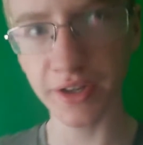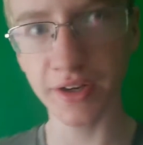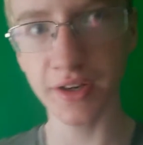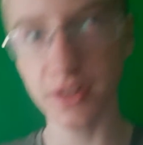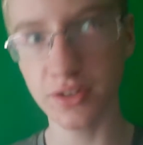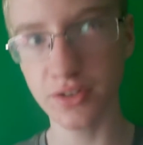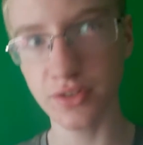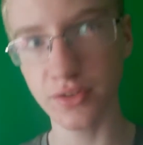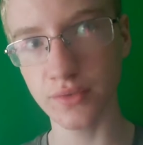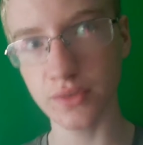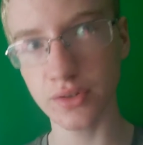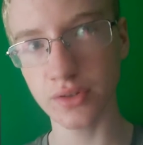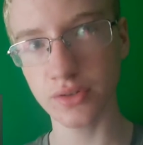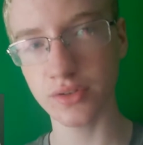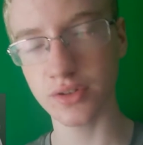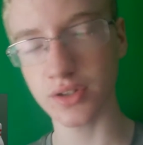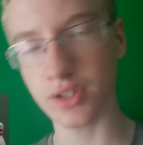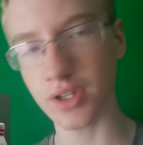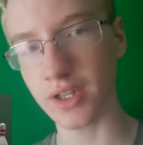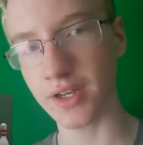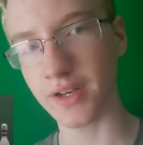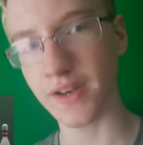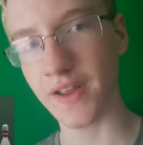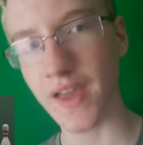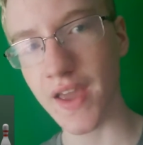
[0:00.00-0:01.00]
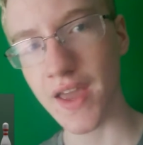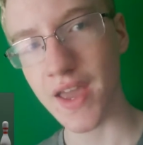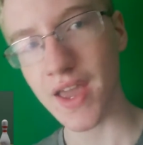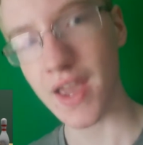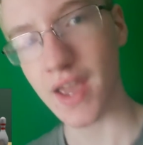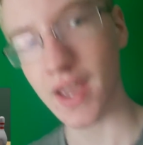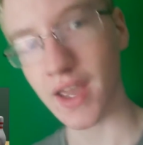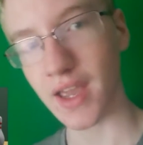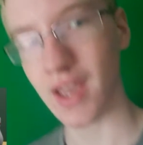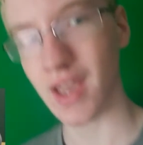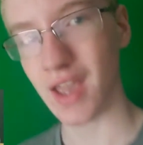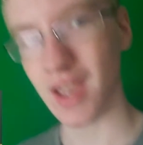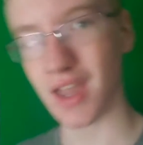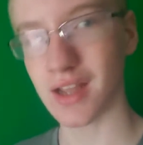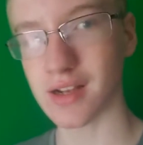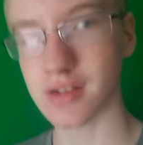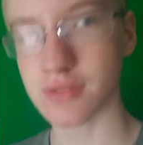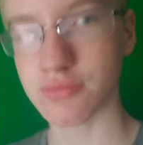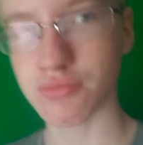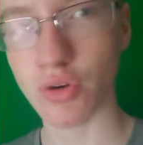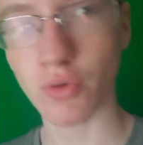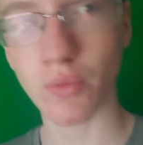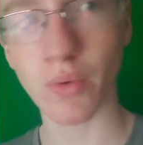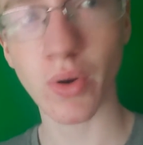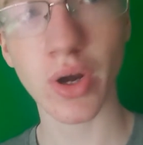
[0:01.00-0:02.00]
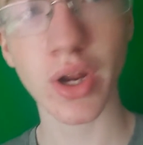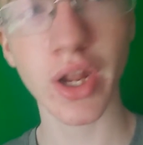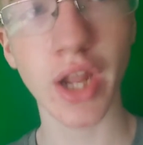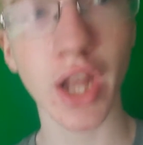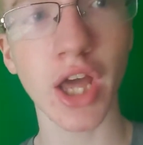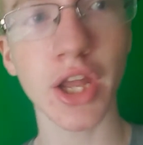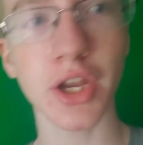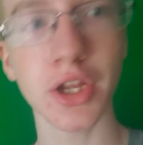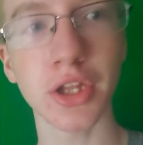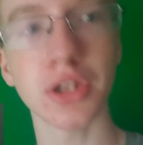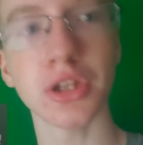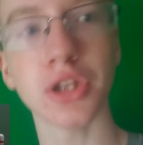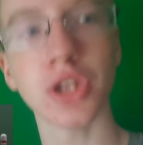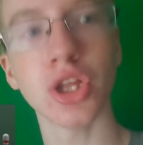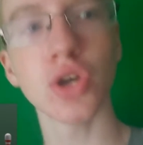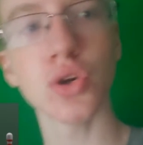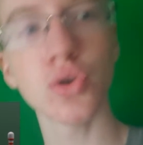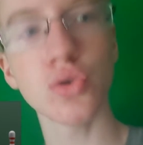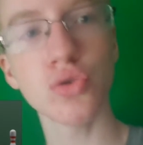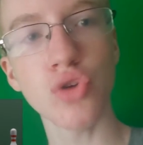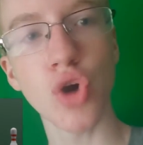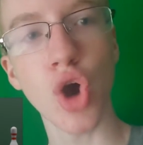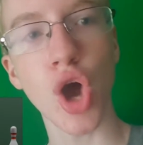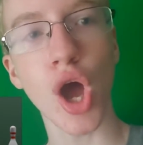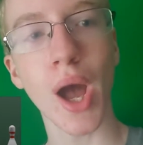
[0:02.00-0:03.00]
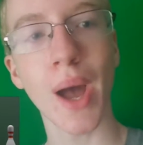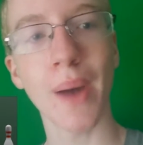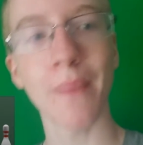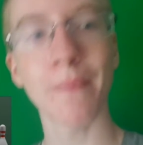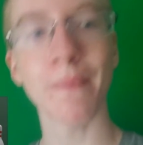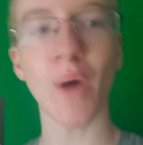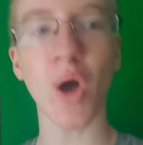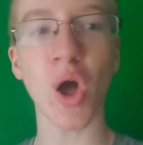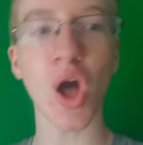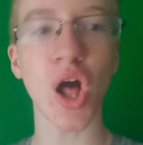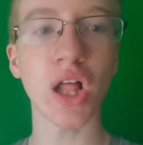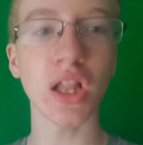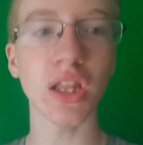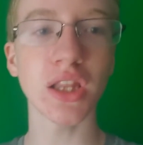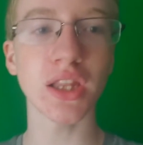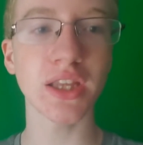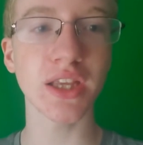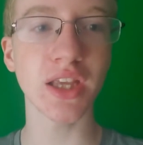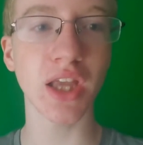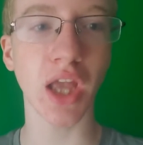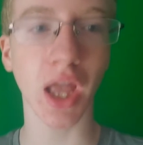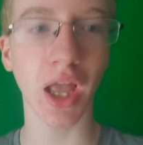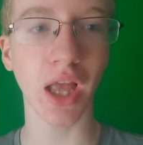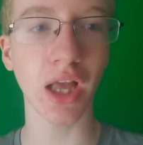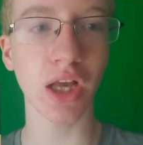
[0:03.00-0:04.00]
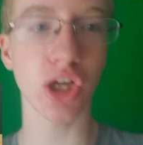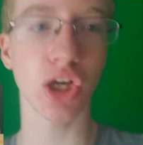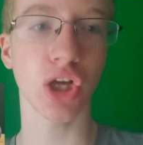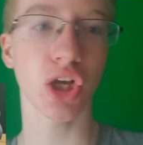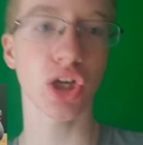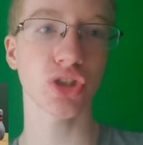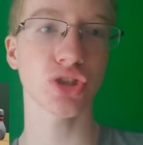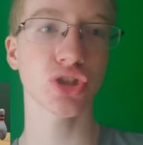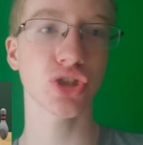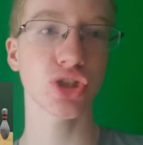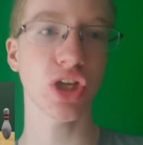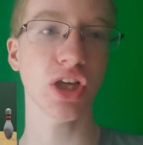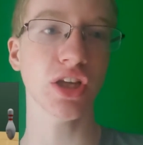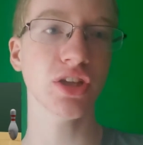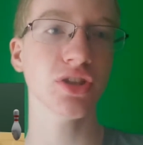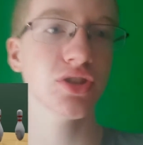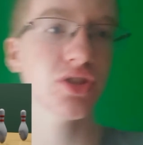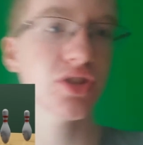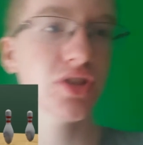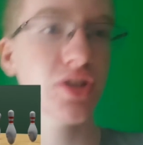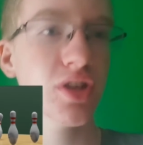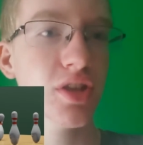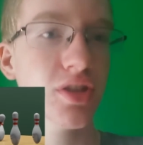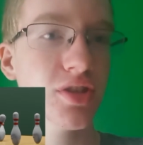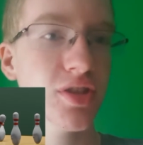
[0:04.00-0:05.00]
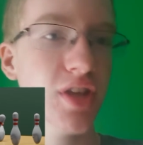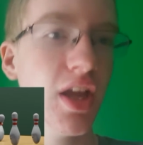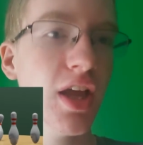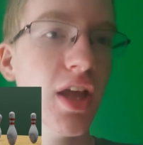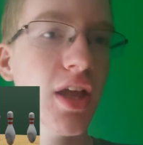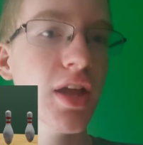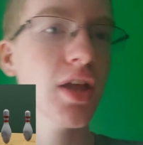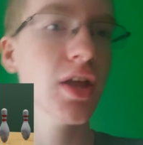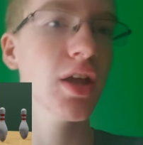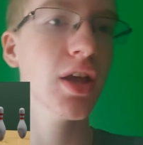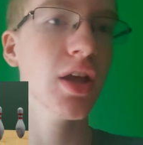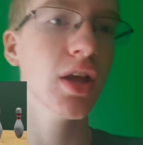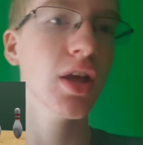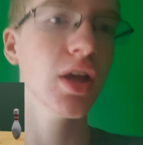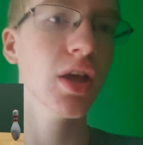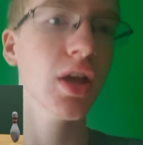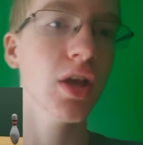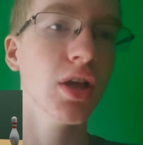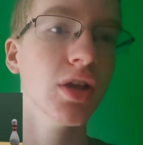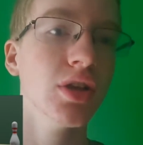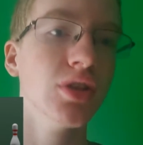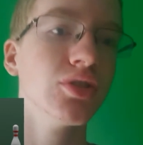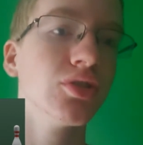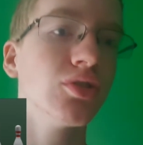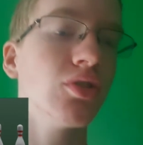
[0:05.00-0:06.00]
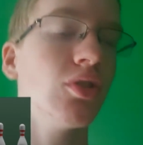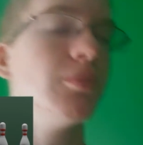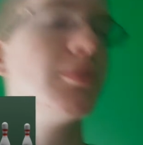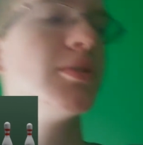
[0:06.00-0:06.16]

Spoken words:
as you've seen, and we're working on a low poly chess set. So I'll be